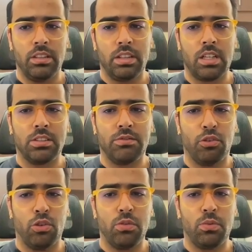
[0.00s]
task
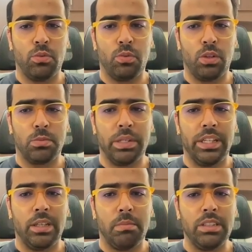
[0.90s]
4 was
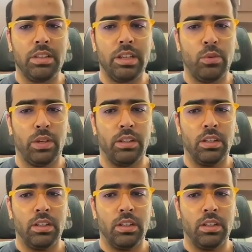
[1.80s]
picked up by thread 1.